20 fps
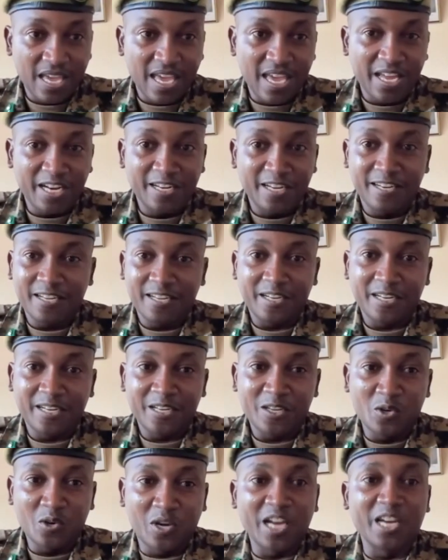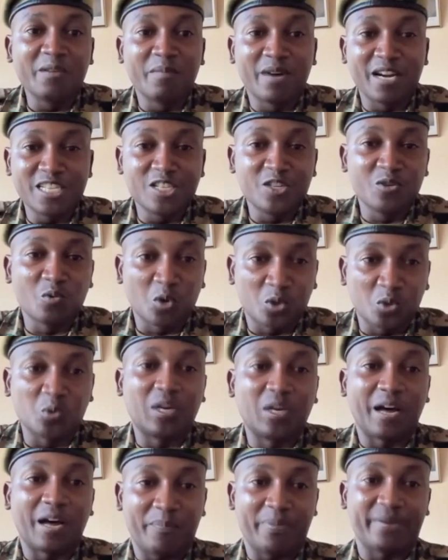And you can imagine what
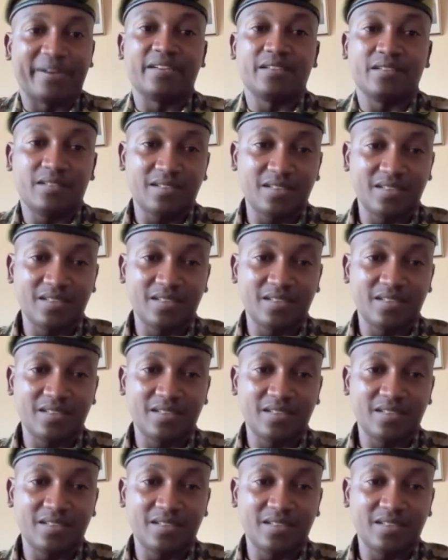would happen.